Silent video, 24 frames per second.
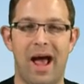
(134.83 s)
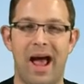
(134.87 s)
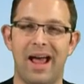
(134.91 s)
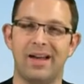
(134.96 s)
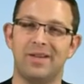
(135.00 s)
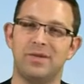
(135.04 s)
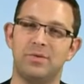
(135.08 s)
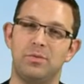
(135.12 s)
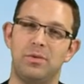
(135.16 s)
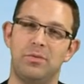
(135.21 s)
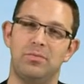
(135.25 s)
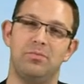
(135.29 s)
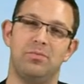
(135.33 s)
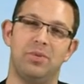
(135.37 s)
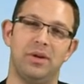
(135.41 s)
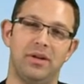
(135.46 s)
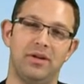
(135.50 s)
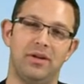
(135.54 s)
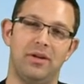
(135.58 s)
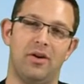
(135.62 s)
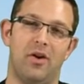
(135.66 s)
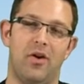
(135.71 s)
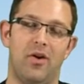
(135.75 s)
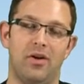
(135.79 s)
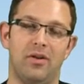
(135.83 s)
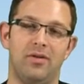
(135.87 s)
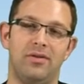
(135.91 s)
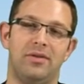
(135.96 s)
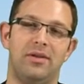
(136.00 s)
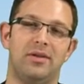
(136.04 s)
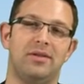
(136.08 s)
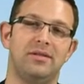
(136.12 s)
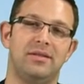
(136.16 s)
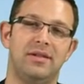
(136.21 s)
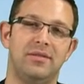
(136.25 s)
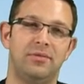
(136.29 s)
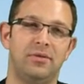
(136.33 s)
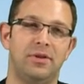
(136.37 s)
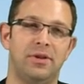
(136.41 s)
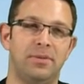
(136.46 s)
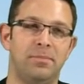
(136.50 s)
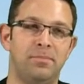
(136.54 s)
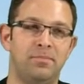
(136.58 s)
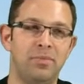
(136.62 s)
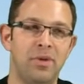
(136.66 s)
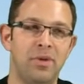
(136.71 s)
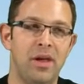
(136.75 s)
as we're building all of these different,